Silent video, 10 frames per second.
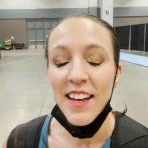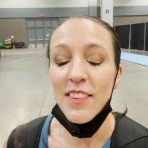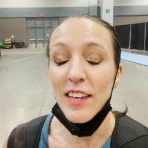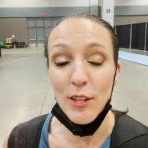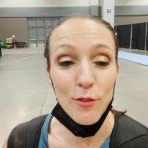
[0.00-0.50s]

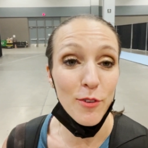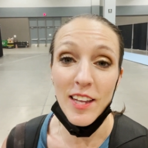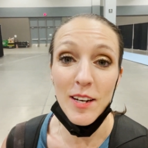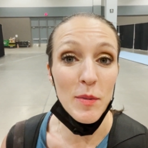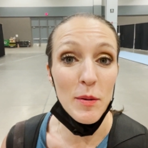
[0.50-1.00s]
Thank you for
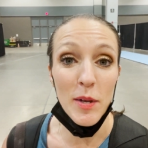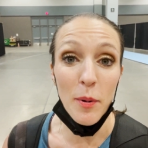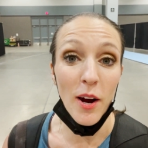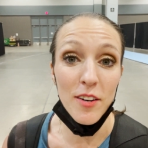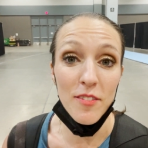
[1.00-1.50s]
letting me be a
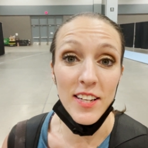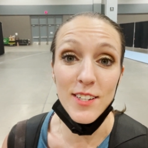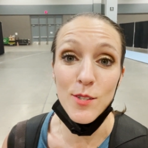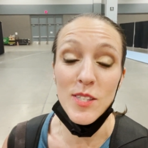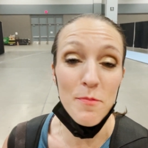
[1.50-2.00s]
part of it. This was